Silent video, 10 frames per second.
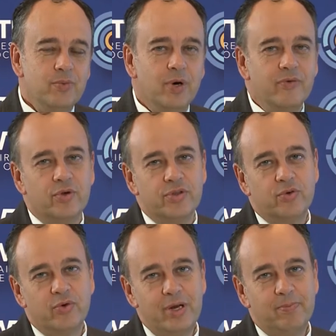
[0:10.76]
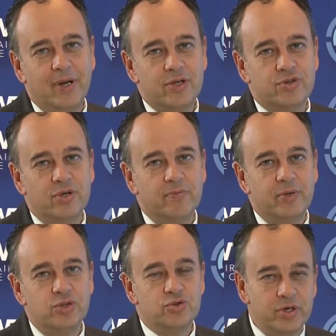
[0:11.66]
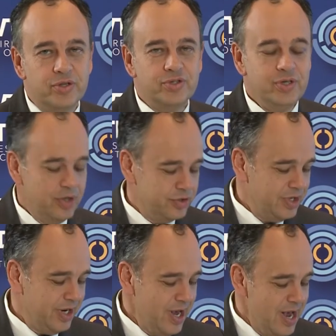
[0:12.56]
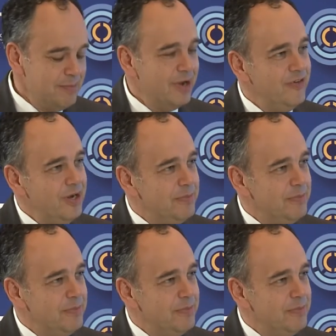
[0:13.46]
where I've got the great pleasure of being joined in the studio today by Filipe